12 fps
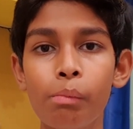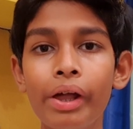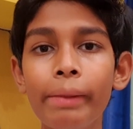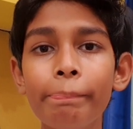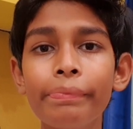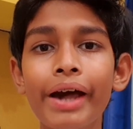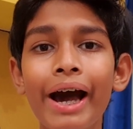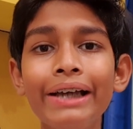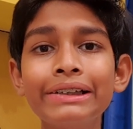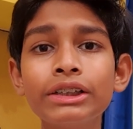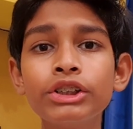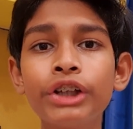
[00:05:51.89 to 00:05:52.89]
Well, I
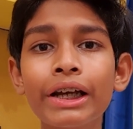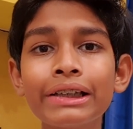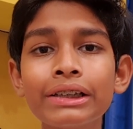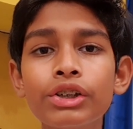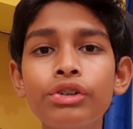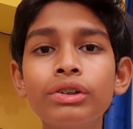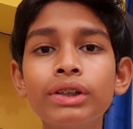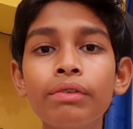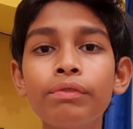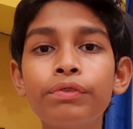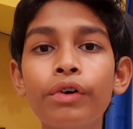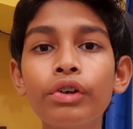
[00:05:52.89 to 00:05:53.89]
suggest using
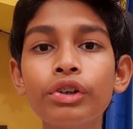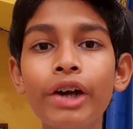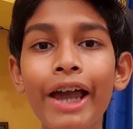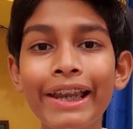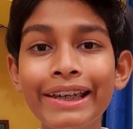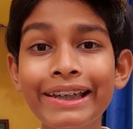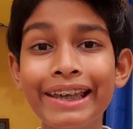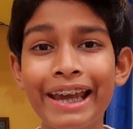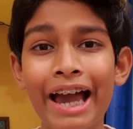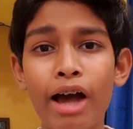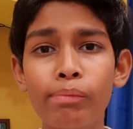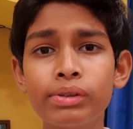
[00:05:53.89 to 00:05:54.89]
photo editing
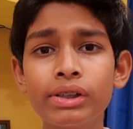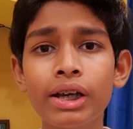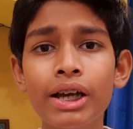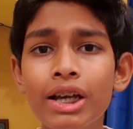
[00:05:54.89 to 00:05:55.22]
apps